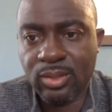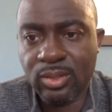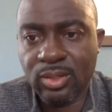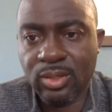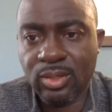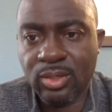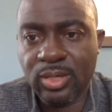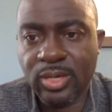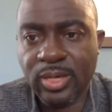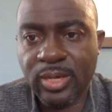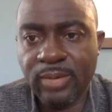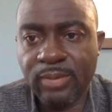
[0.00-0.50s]

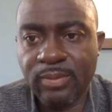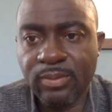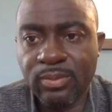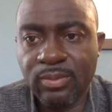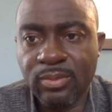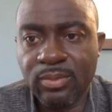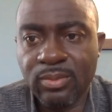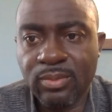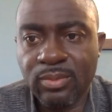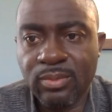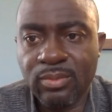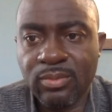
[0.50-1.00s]
Okay.
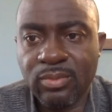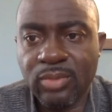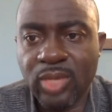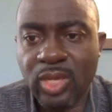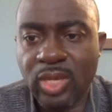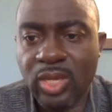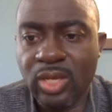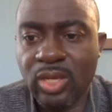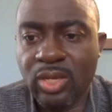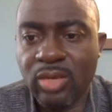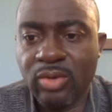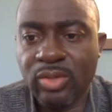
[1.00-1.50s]

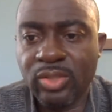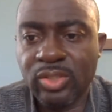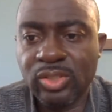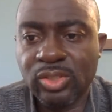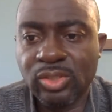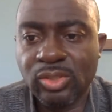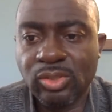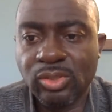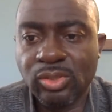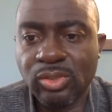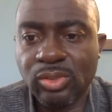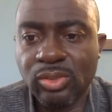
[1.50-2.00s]
Any
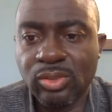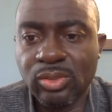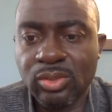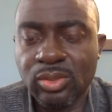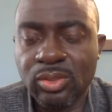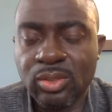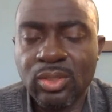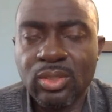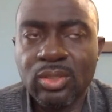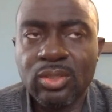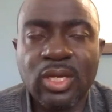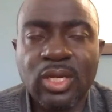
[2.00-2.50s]
questions?
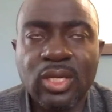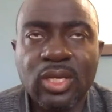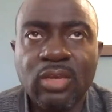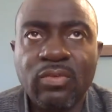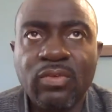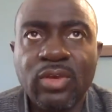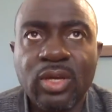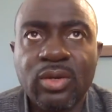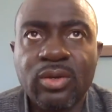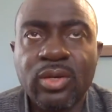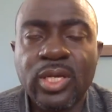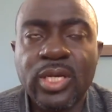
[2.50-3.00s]
So I'll give
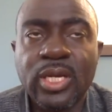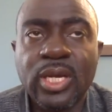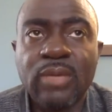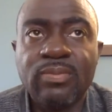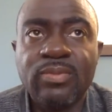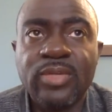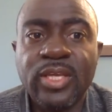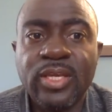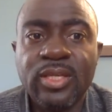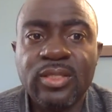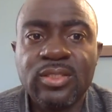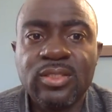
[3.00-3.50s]
you a quick
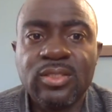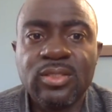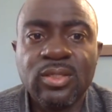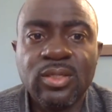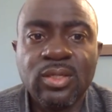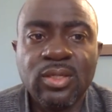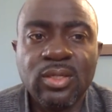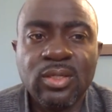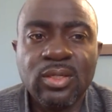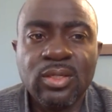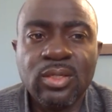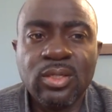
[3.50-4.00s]
update.
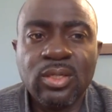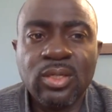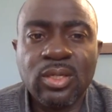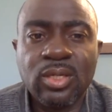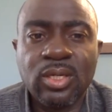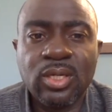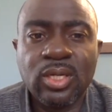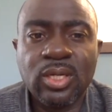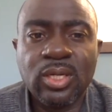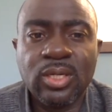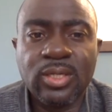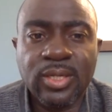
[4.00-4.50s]

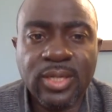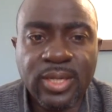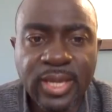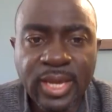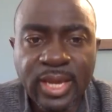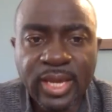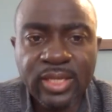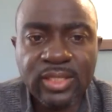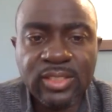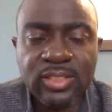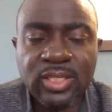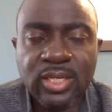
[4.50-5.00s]
The
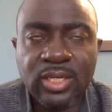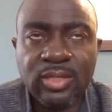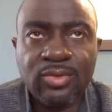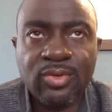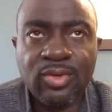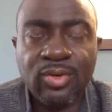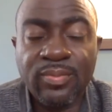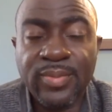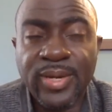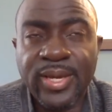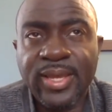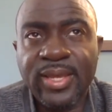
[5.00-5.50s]
guys are
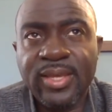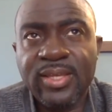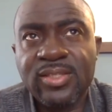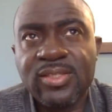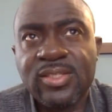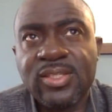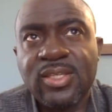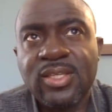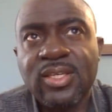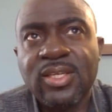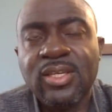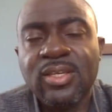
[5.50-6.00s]
doing my
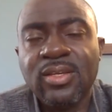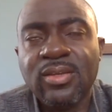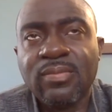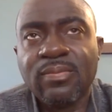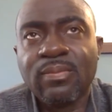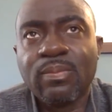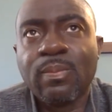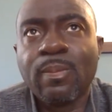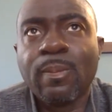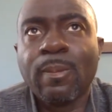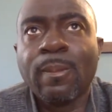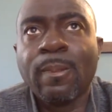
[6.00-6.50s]
AC.
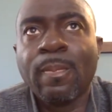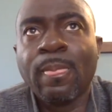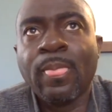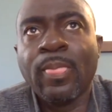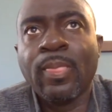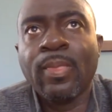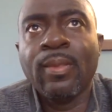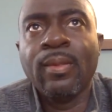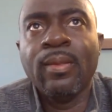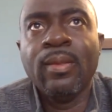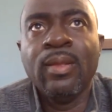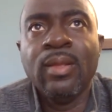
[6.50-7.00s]

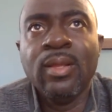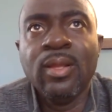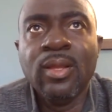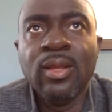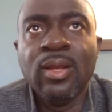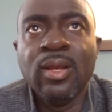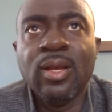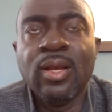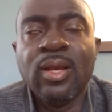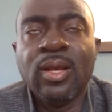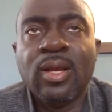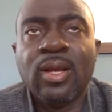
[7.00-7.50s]

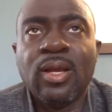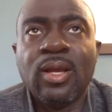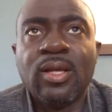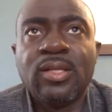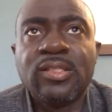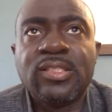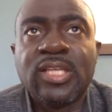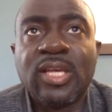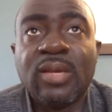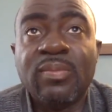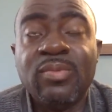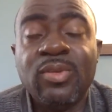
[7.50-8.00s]

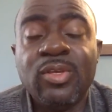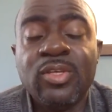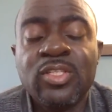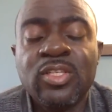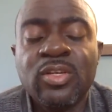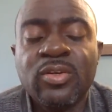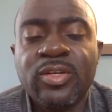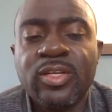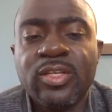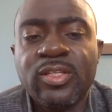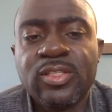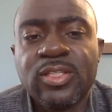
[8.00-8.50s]
So I'm
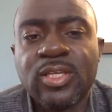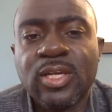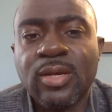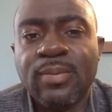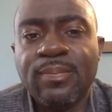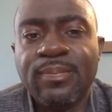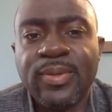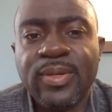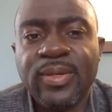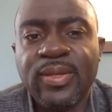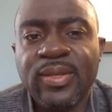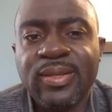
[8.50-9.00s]
using this
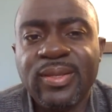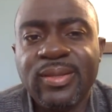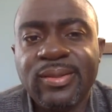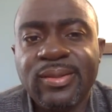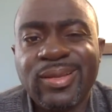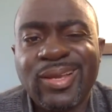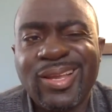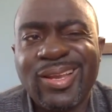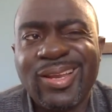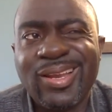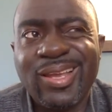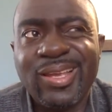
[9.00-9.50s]
company.
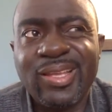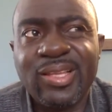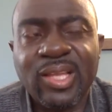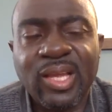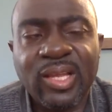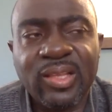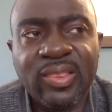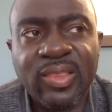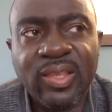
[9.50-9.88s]
I